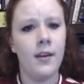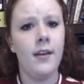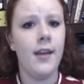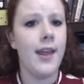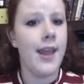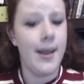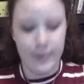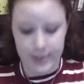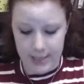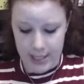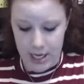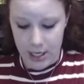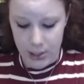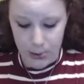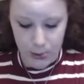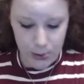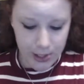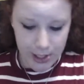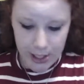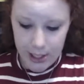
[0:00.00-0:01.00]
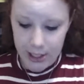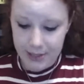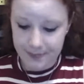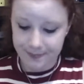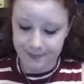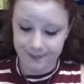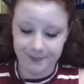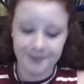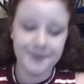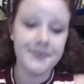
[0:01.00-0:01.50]
Amazon order.
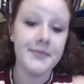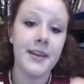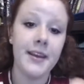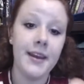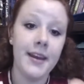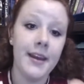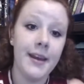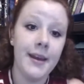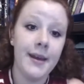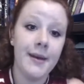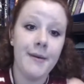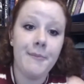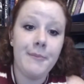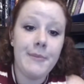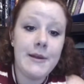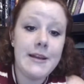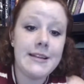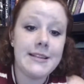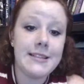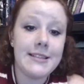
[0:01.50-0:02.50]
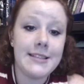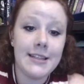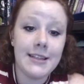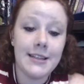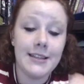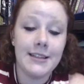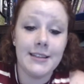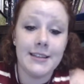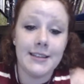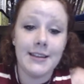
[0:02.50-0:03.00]
But
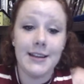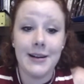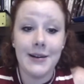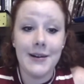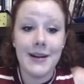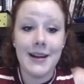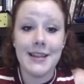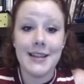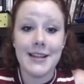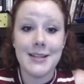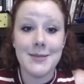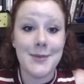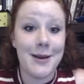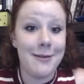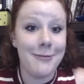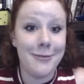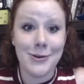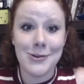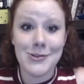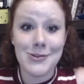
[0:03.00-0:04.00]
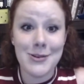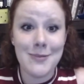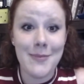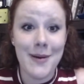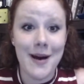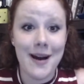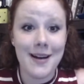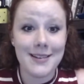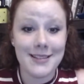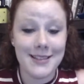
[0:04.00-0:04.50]
alright, that's my first
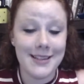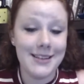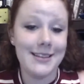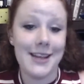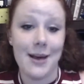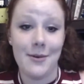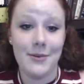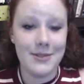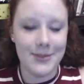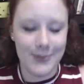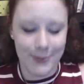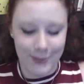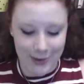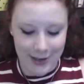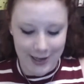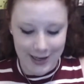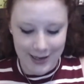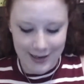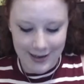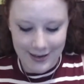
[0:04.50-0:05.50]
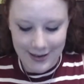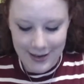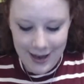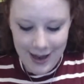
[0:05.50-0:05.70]
unboxing. That was fun.